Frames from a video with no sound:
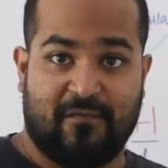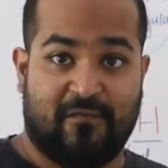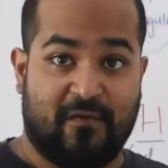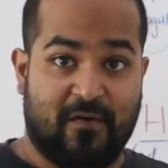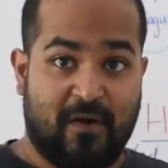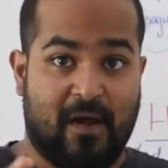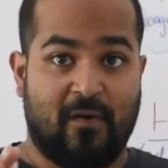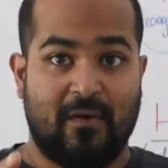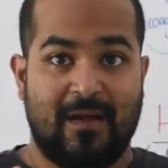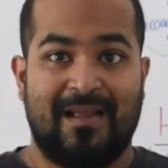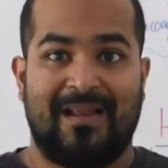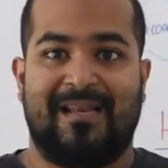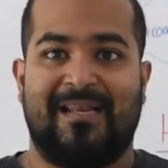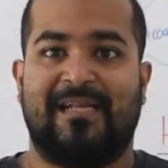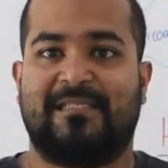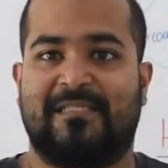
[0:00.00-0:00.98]
For
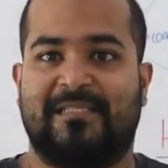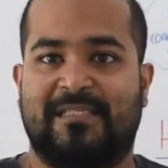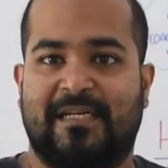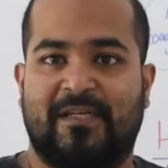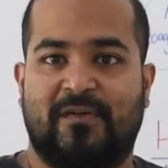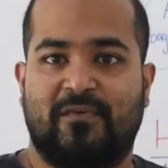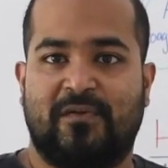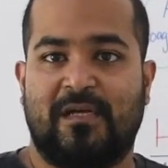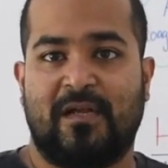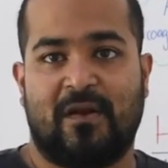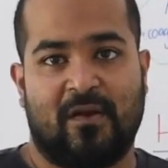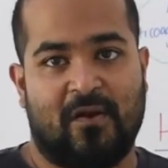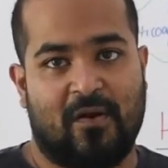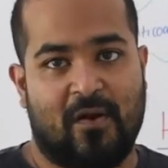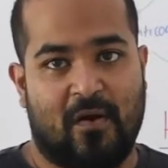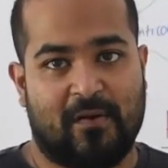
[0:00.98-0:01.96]
now, let's stick to
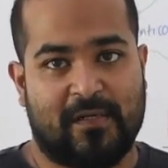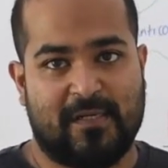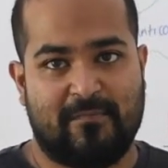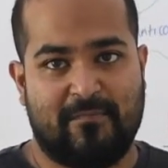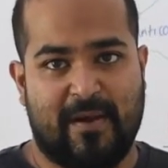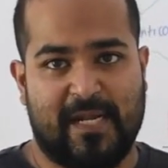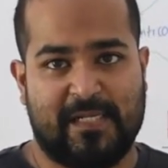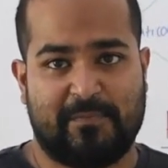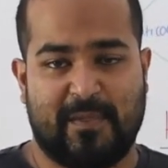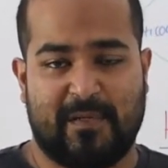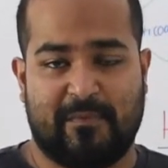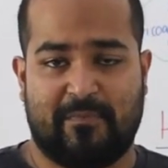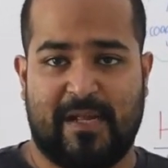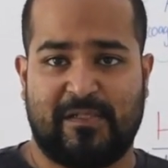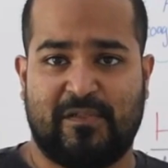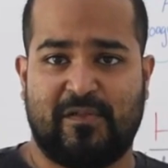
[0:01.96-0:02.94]
the long-term
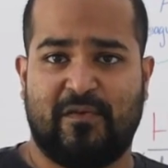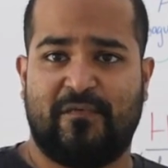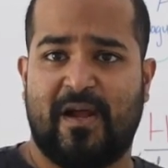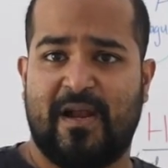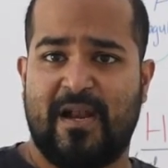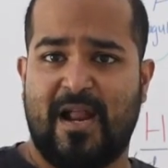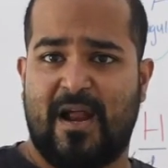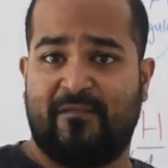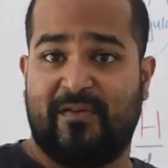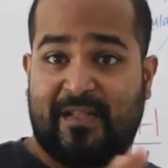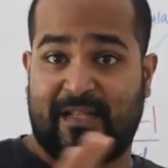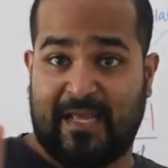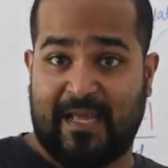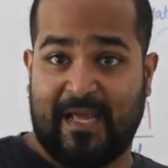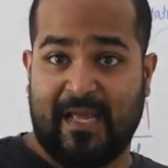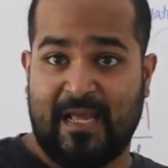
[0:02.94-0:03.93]
management plan. So we are done
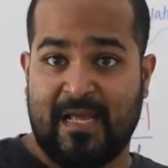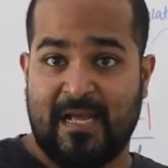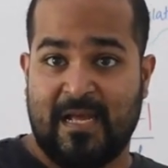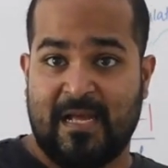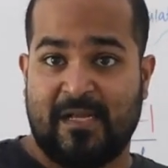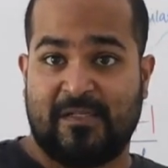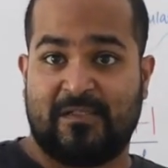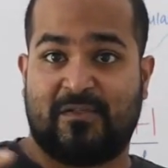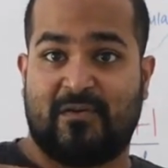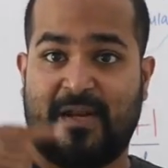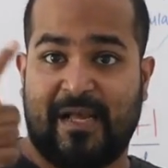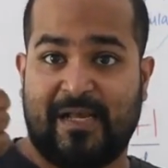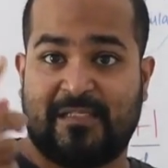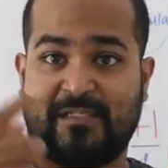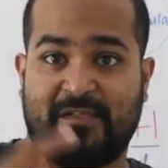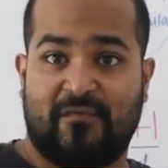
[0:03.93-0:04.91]
with A. So
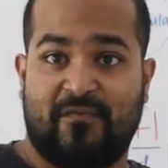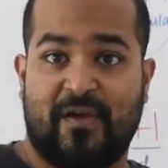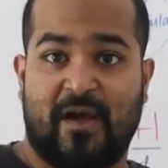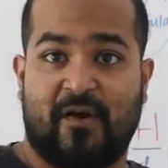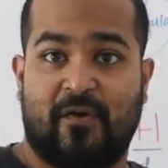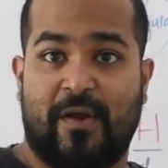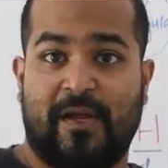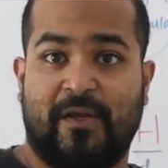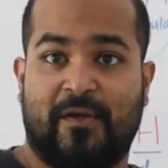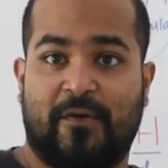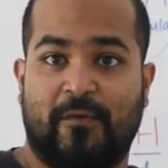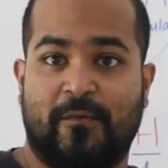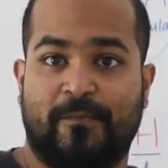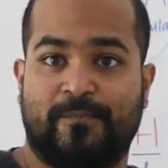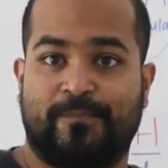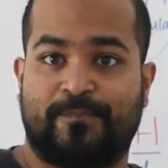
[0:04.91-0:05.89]
next we are going
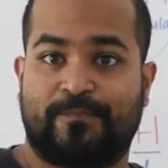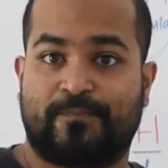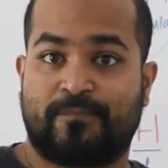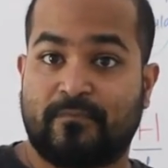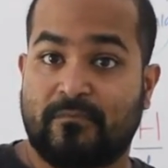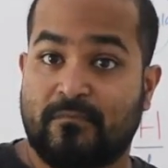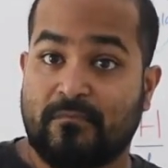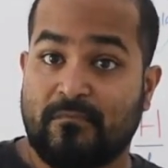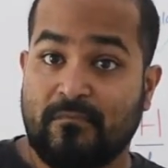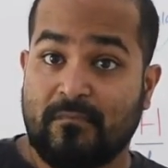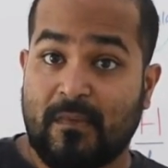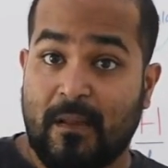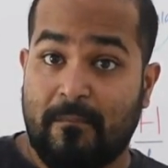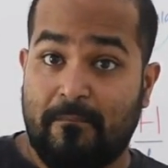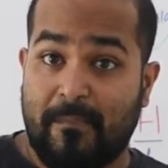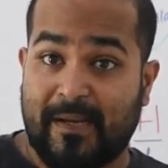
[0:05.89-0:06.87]
to
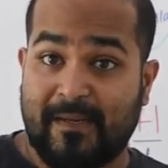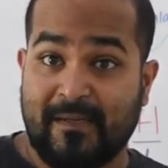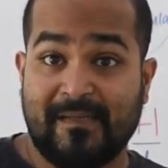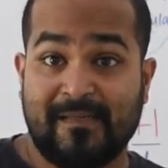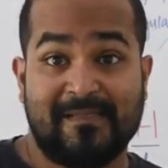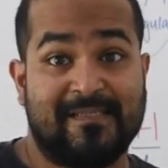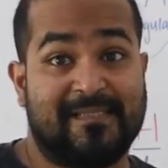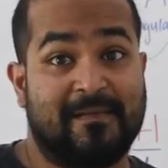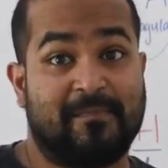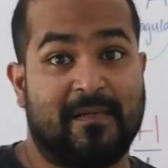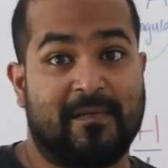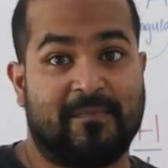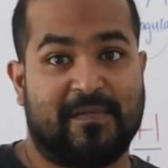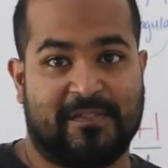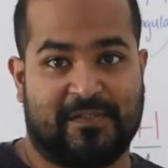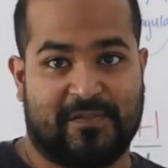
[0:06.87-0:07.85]
better
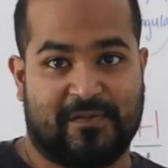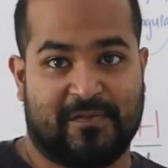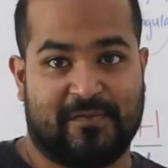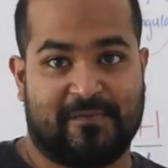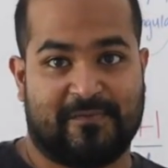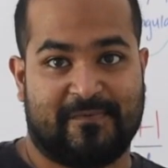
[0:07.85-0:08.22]
symptom control.